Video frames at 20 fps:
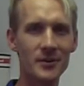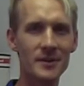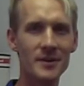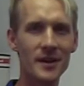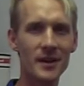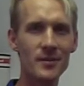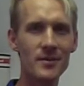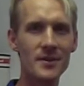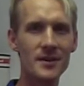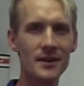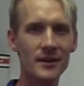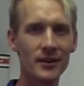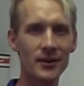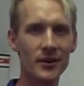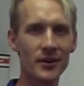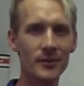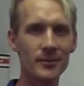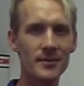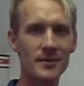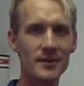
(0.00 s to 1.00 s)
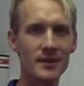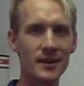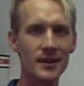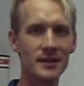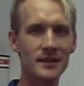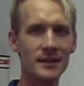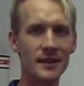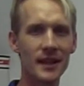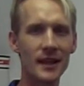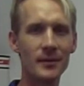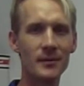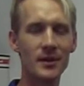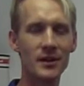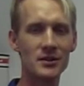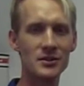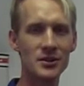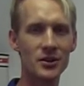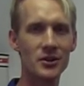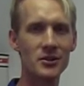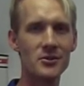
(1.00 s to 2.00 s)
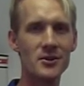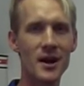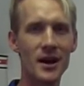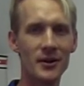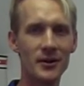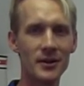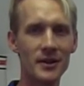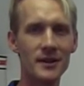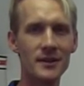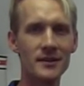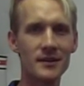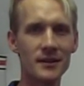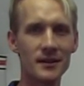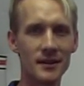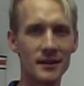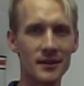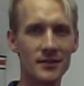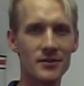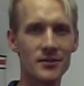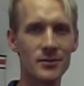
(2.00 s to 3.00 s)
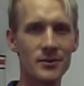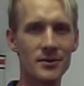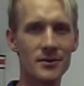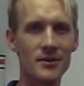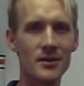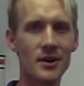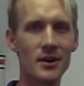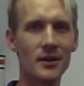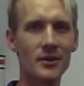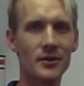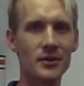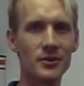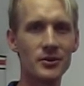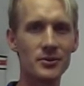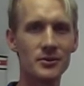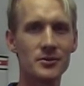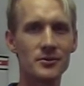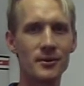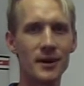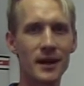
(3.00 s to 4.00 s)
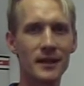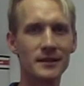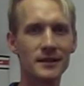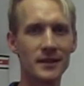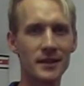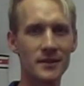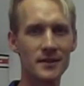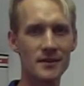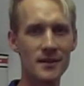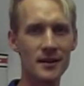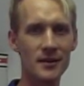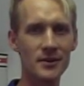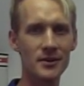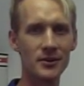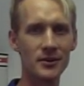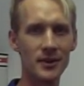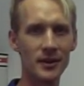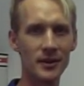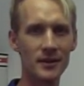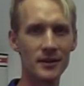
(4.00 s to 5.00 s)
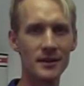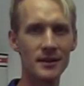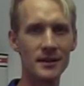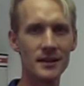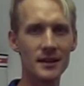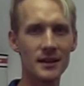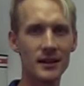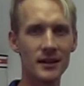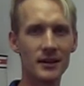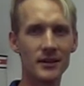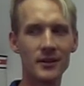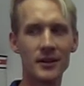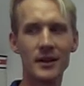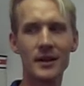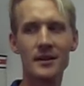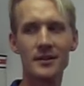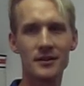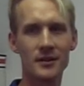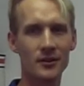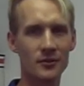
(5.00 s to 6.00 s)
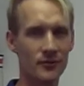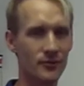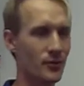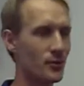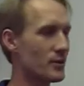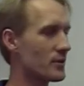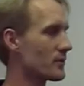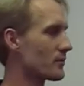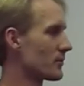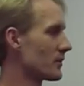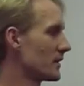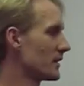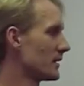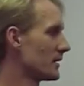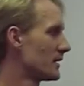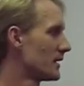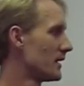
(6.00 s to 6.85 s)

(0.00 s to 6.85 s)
with Dempsey Alarms, and today I'm going to show you how easy it is to install the new direct link cell unit, the DL643.